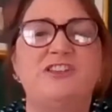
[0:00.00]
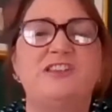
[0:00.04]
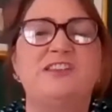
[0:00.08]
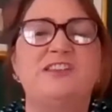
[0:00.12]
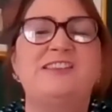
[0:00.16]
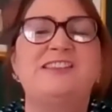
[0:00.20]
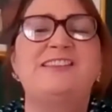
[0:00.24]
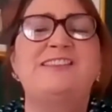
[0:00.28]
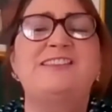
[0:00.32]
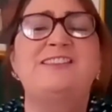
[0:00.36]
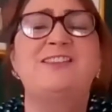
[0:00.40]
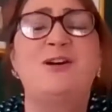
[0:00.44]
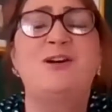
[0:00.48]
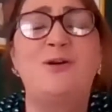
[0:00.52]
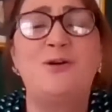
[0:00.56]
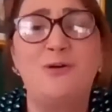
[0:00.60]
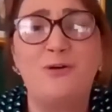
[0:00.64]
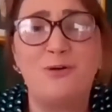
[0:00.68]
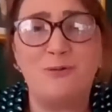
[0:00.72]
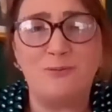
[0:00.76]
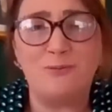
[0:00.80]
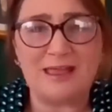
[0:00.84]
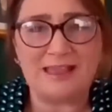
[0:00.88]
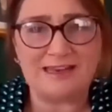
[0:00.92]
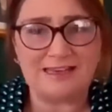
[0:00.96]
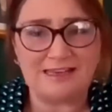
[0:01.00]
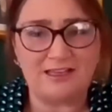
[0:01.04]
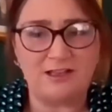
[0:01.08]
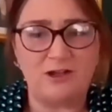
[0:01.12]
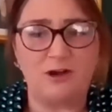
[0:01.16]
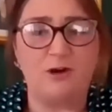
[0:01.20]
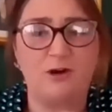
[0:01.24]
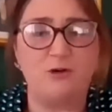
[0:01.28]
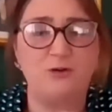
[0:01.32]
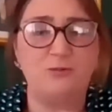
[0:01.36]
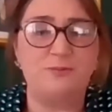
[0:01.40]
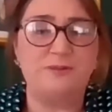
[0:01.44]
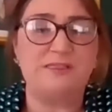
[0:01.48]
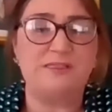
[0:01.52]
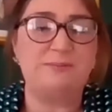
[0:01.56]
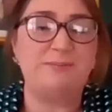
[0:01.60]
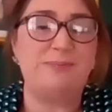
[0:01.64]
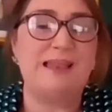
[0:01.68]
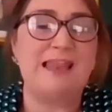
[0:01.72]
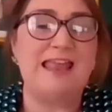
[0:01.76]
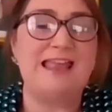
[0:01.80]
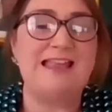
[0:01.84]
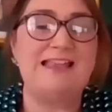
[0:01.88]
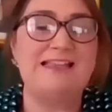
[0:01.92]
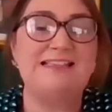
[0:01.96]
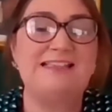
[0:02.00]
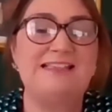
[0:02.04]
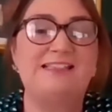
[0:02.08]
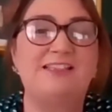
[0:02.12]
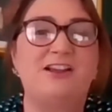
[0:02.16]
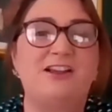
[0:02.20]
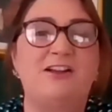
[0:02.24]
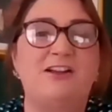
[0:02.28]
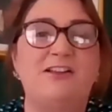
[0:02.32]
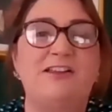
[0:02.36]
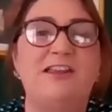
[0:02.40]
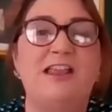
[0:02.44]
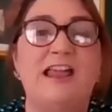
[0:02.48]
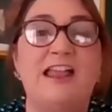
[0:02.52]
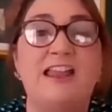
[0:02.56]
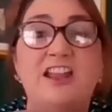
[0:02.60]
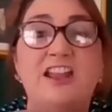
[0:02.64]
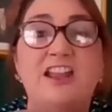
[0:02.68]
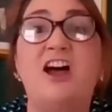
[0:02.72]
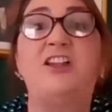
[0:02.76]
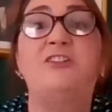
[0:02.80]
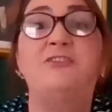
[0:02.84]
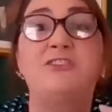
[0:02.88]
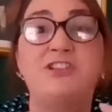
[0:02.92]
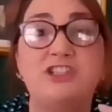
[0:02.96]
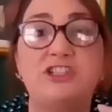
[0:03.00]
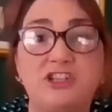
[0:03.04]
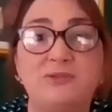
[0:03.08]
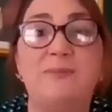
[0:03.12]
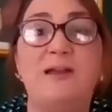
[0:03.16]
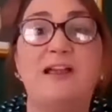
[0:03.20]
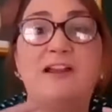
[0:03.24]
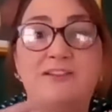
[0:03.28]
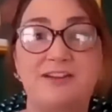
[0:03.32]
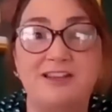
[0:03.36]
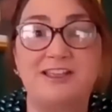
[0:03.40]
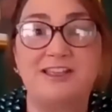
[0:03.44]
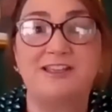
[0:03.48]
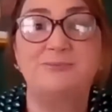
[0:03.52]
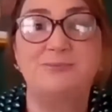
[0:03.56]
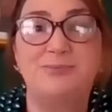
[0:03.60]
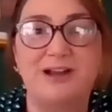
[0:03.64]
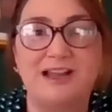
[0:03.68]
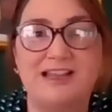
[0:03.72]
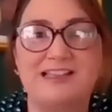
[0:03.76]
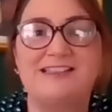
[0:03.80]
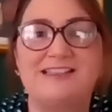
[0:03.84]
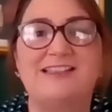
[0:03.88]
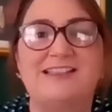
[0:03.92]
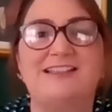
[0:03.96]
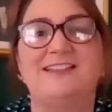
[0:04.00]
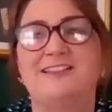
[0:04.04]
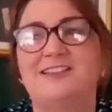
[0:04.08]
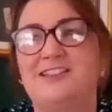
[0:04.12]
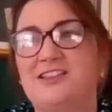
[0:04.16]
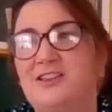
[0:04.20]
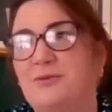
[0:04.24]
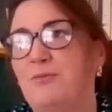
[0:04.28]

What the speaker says: there's so many hopes placed on an Irish-American president,